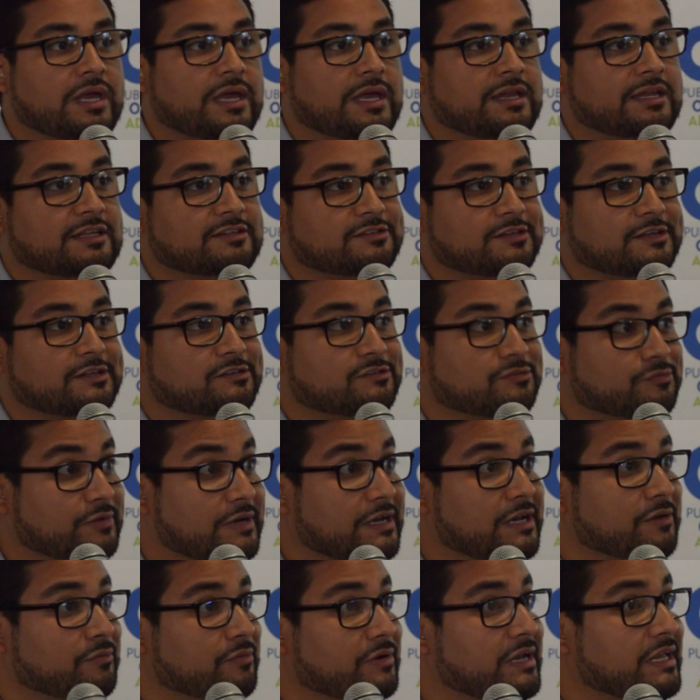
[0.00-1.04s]
and it's
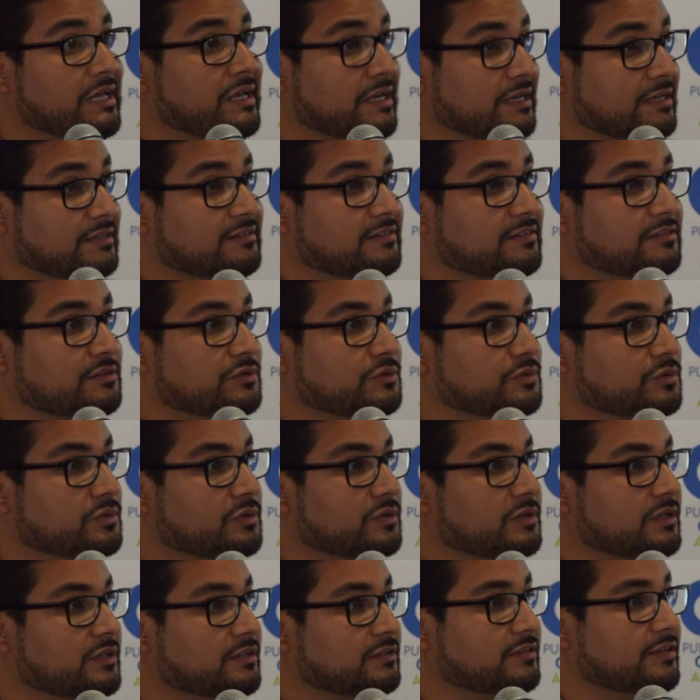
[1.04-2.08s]
really, really good
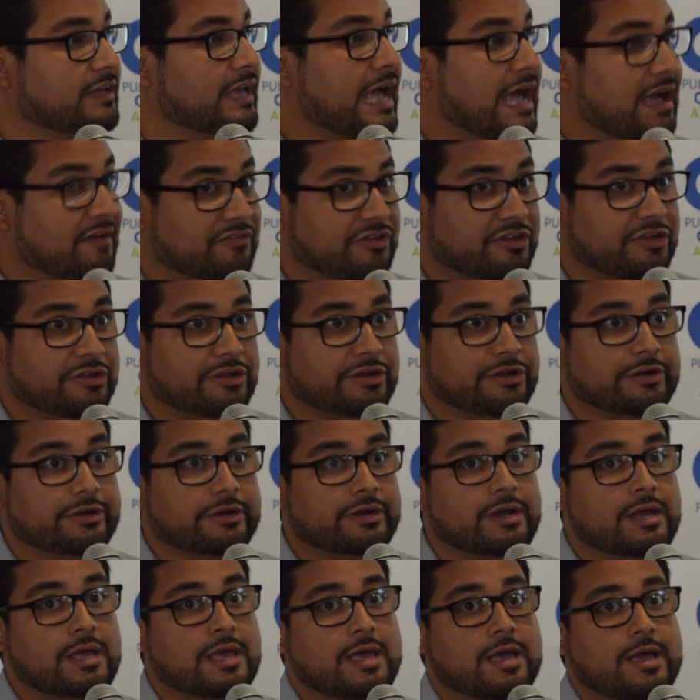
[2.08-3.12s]
to have you
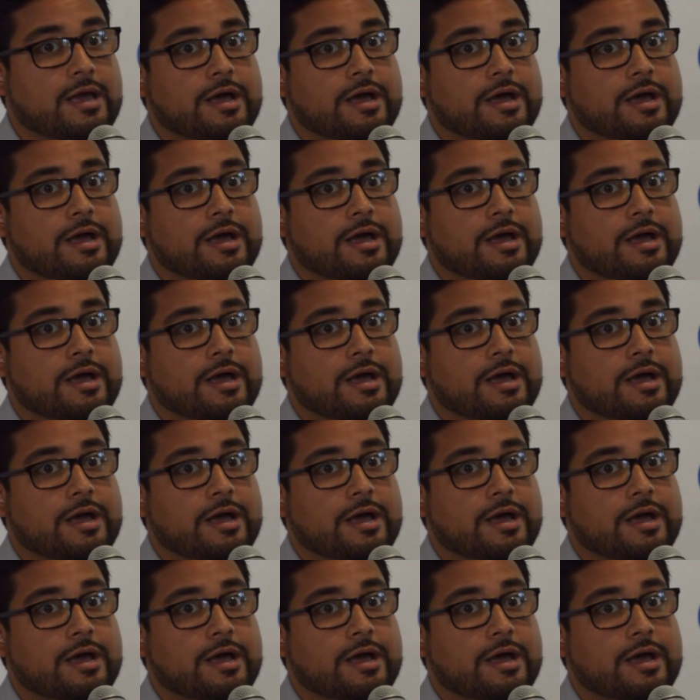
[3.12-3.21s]
here.